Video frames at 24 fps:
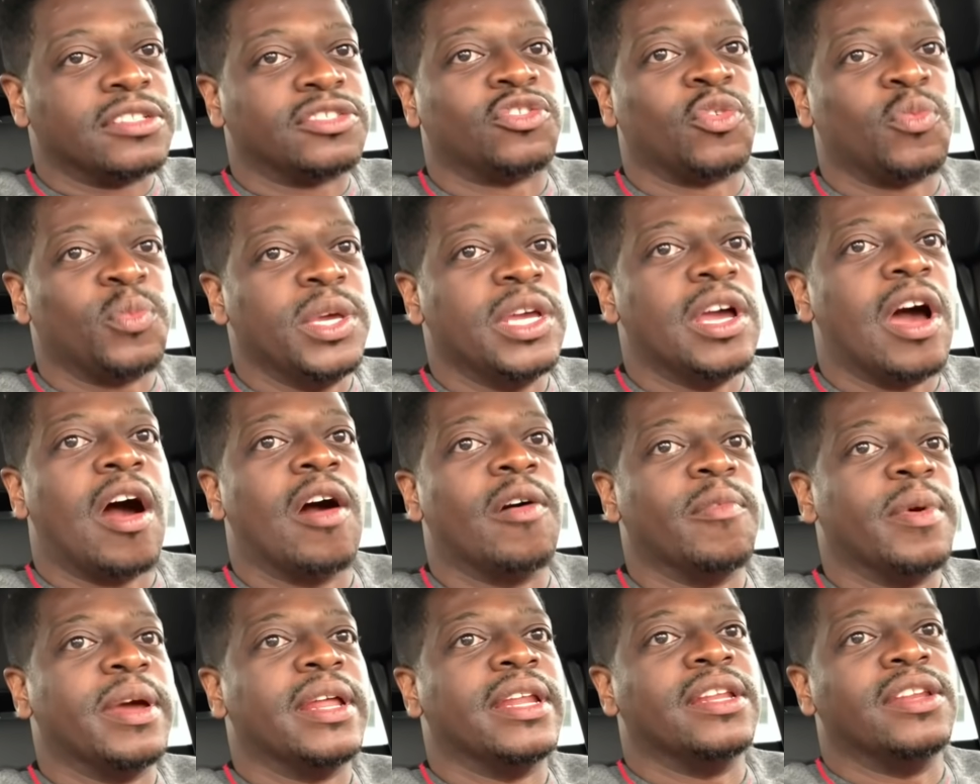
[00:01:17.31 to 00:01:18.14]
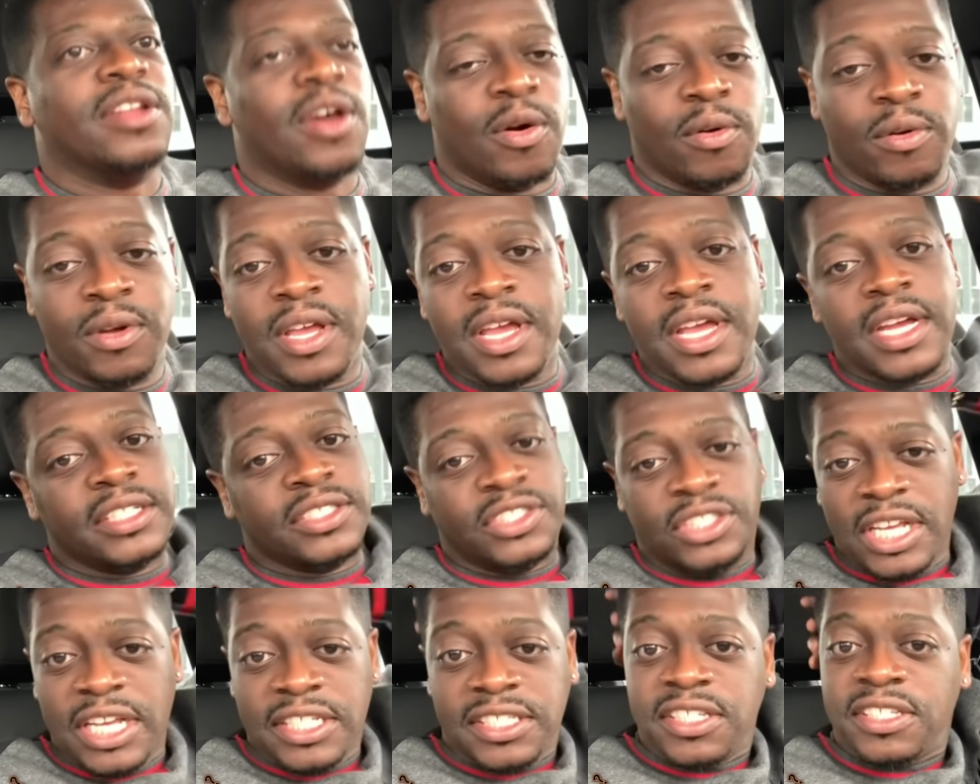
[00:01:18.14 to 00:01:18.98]
So we already know
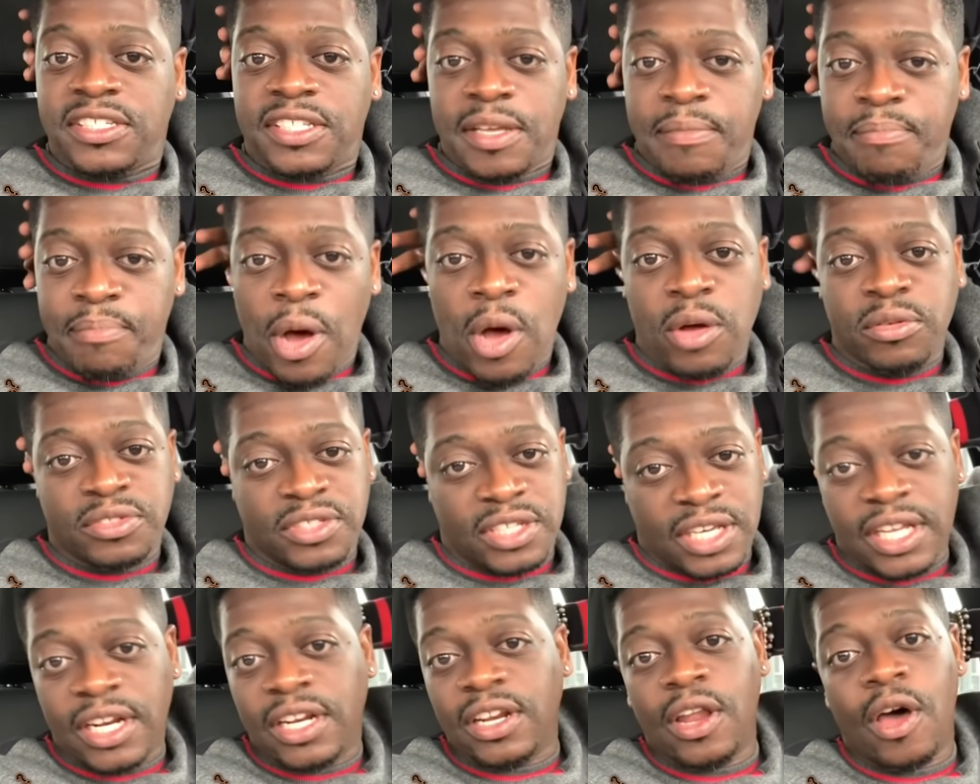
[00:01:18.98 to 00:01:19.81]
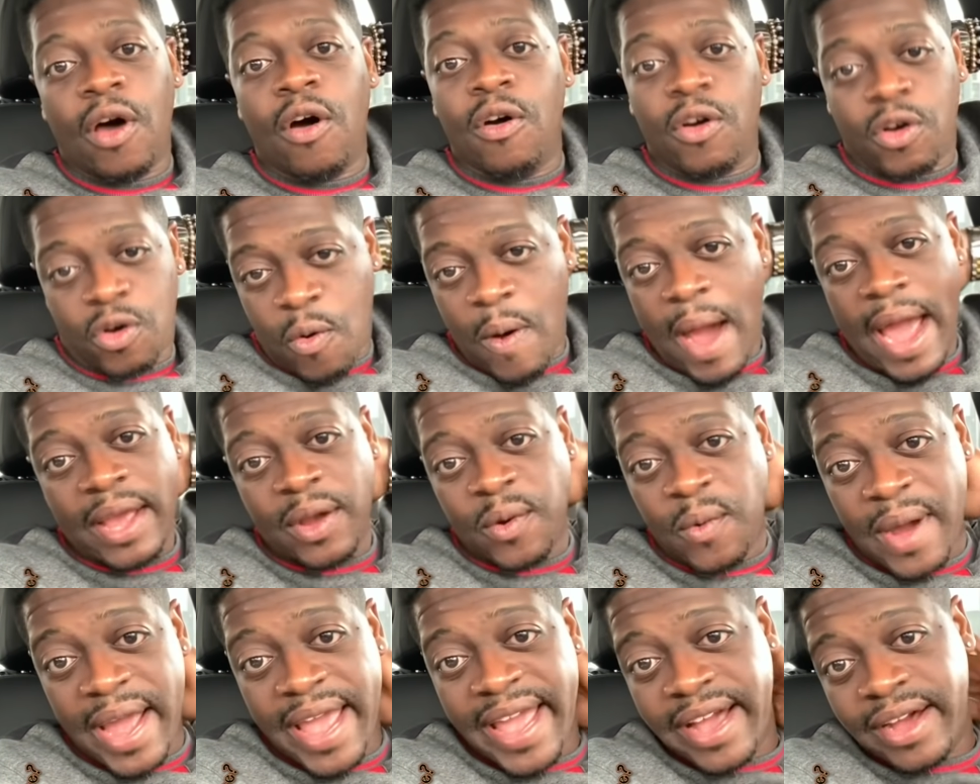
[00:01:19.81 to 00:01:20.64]
Jesus and boats get along quite
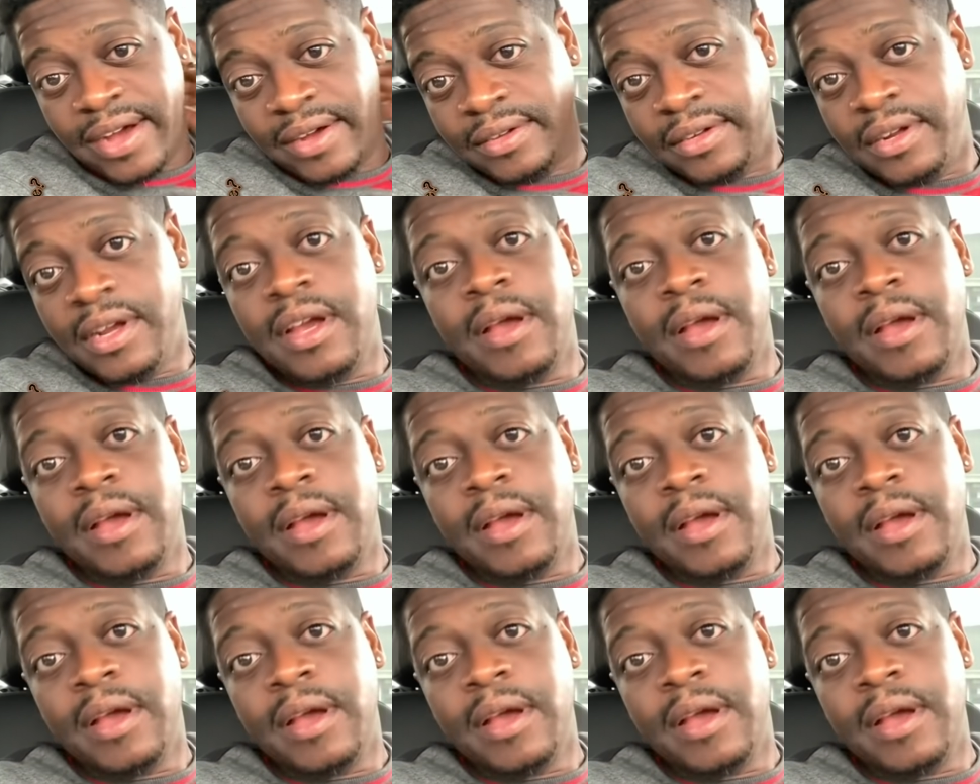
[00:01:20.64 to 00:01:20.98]
well.